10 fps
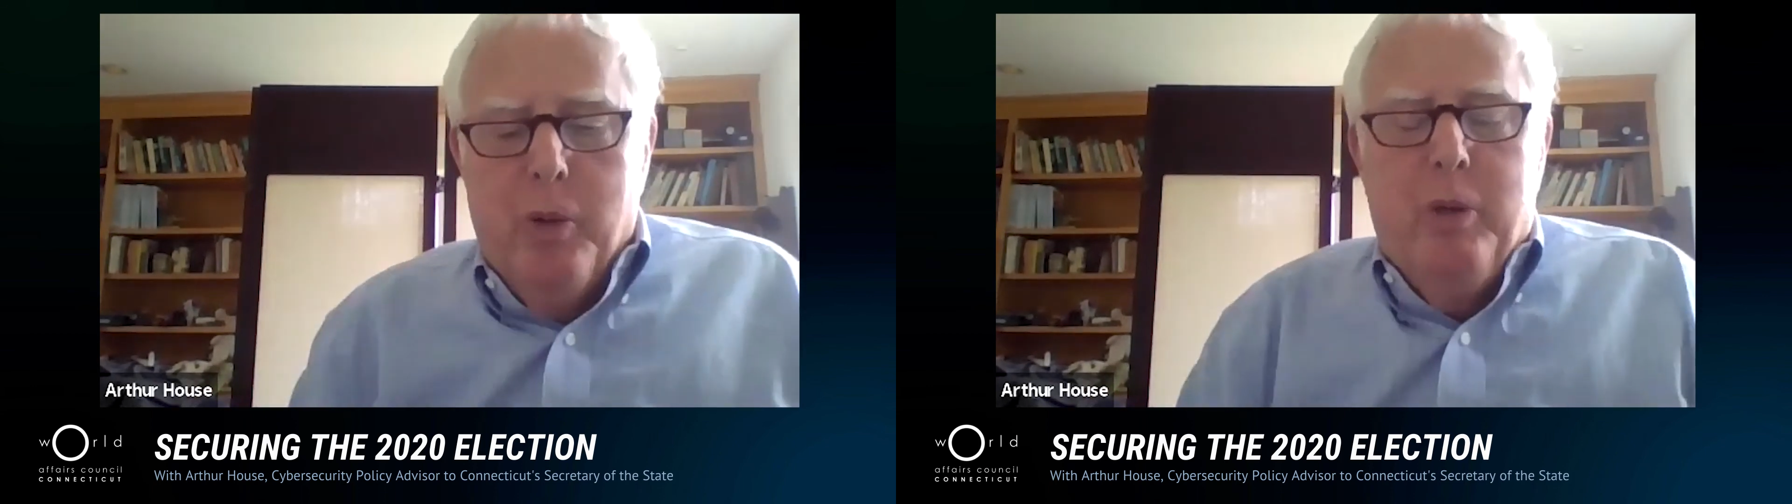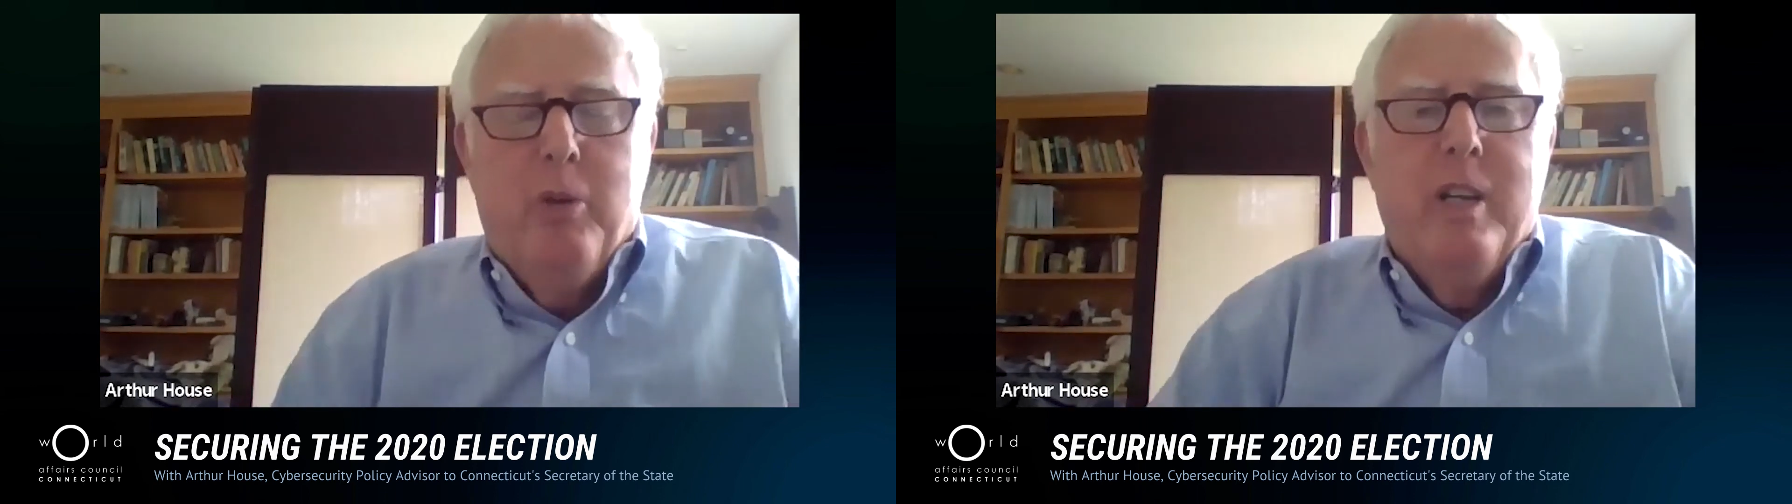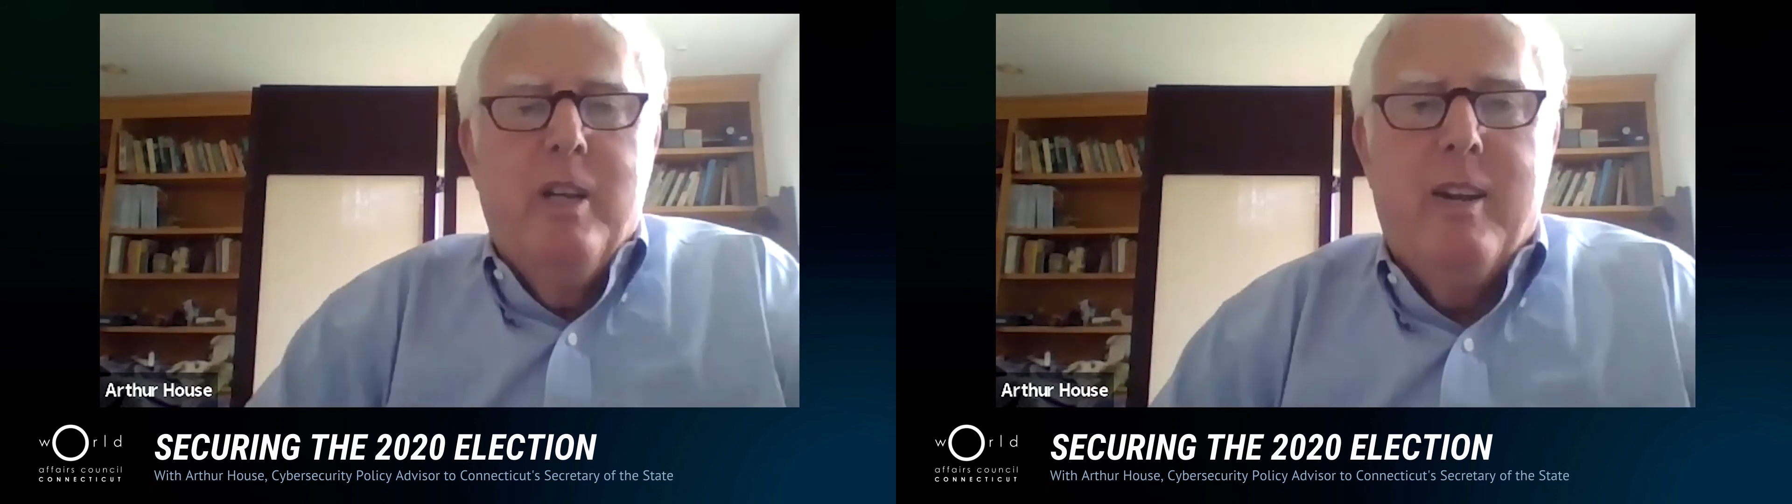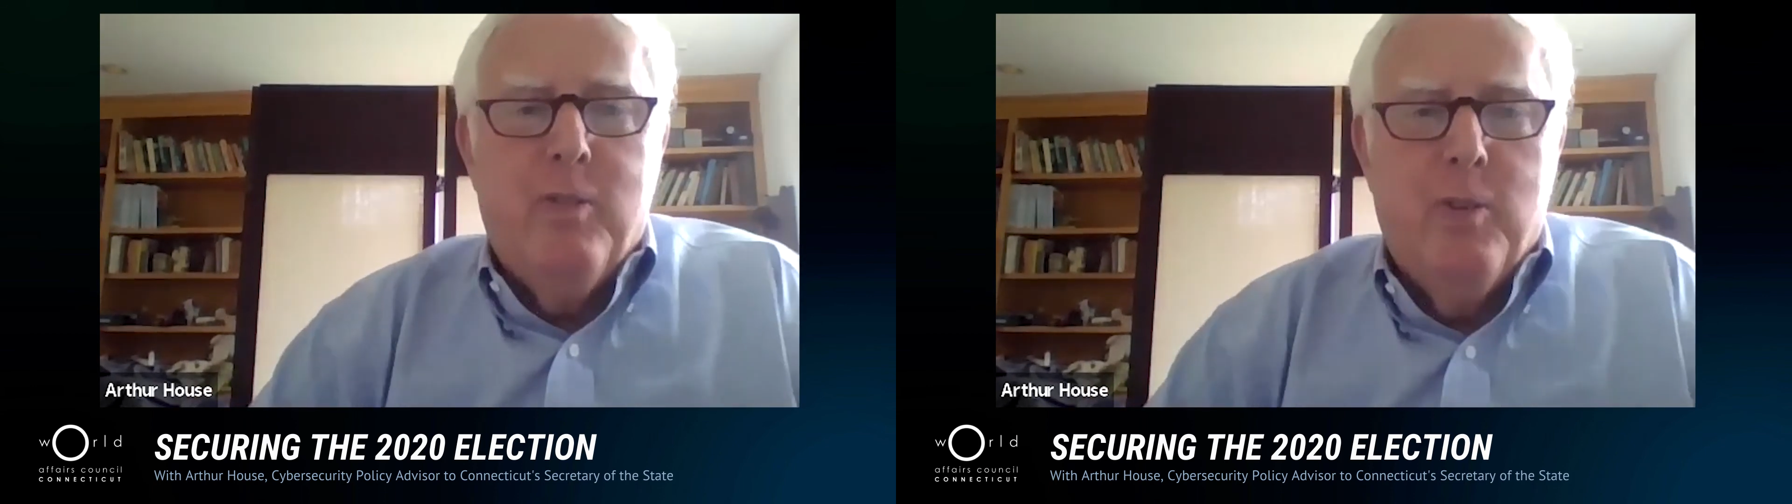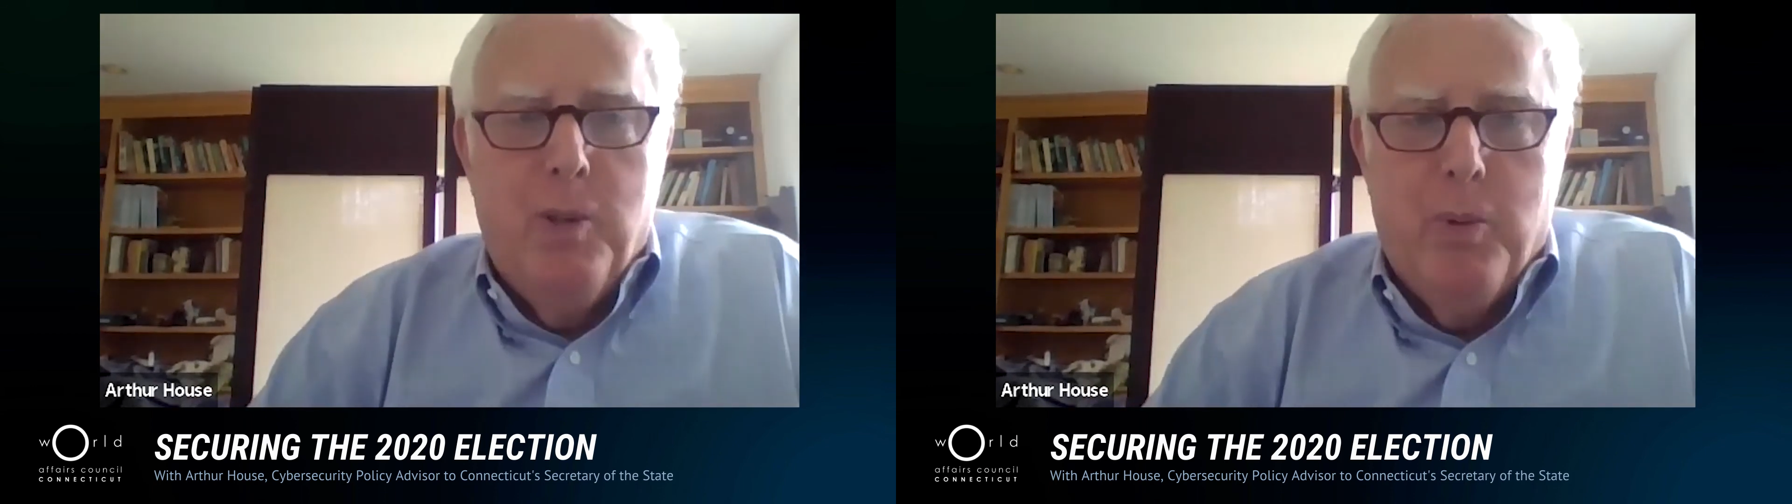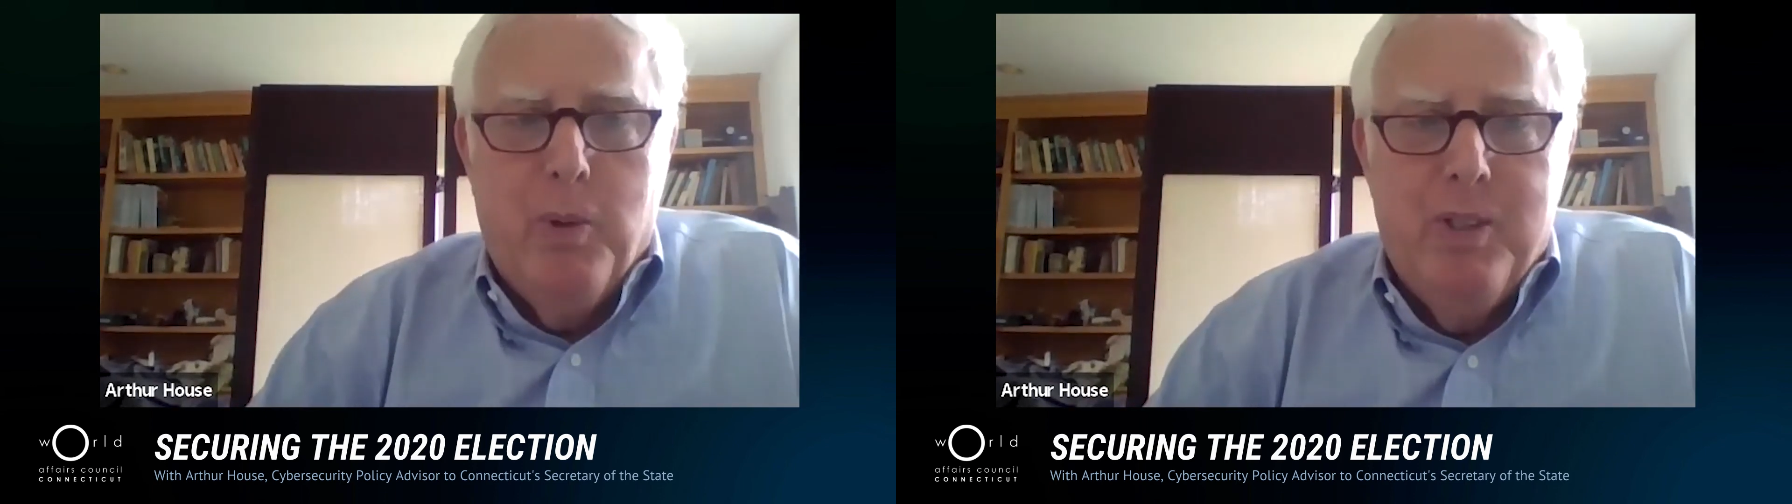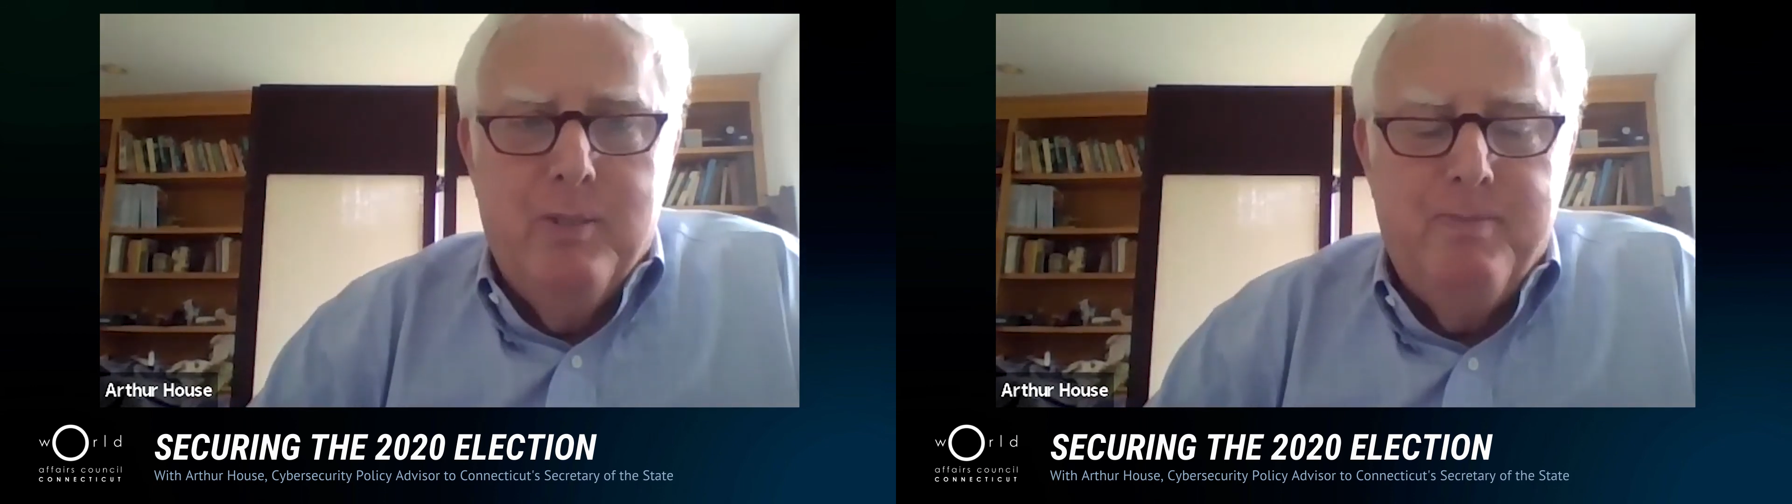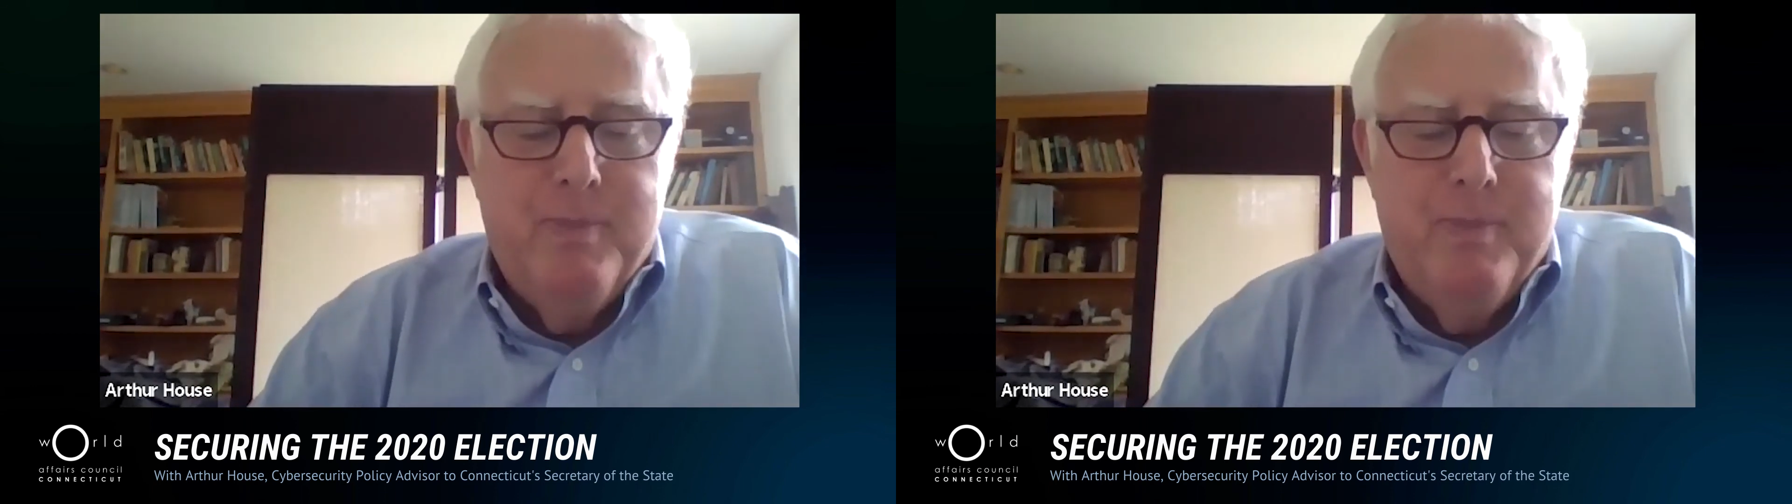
created after World War II.